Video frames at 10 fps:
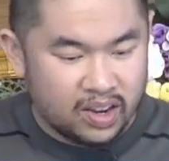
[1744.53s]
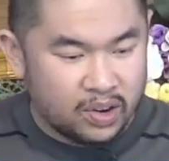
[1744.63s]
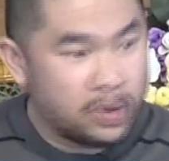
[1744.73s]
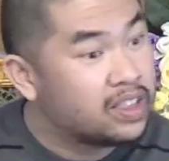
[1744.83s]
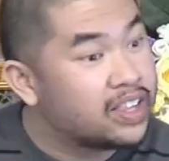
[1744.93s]

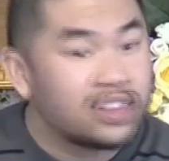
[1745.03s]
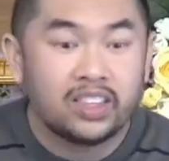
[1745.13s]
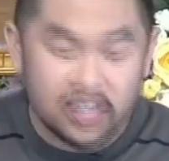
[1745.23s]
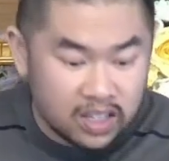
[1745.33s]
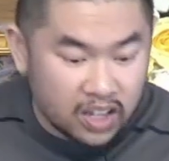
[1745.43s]
We let
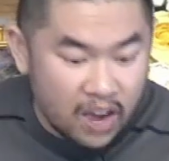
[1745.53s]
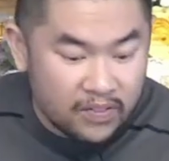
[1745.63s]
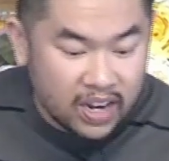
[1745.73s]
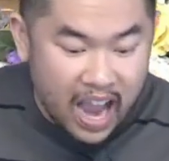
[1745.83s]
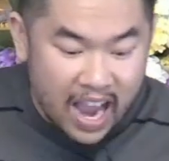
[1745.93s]
this
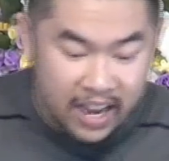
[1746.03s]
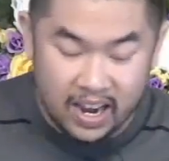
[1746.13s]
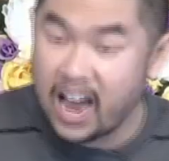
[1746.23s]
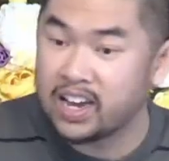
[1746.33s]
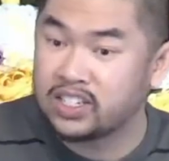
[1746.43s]
love guide
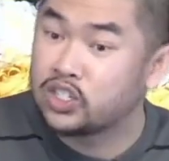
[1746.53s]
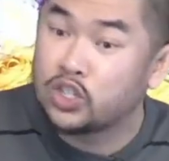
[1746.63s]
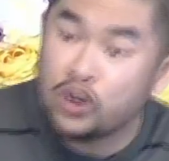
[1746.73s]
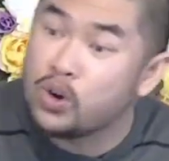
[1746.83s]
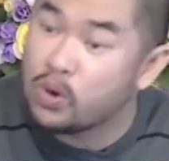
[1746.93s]
us
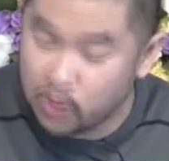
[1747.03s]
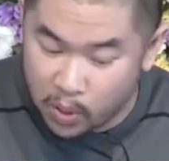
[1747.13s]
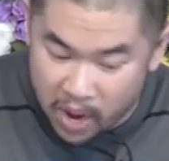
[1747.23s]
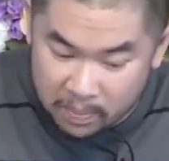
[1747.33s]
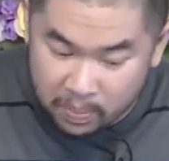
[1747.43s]
to the
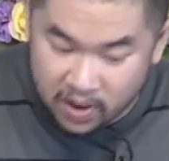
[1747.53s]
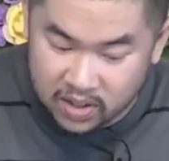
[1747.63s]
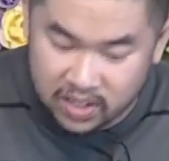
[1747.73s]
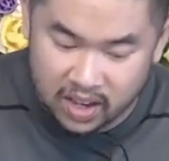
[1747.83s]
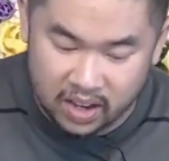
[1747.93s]
right
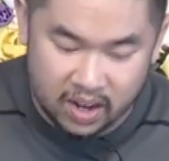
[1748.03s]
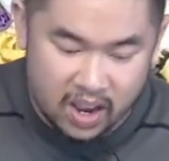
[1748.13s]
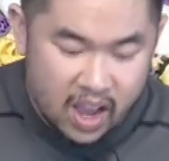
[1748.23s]
person.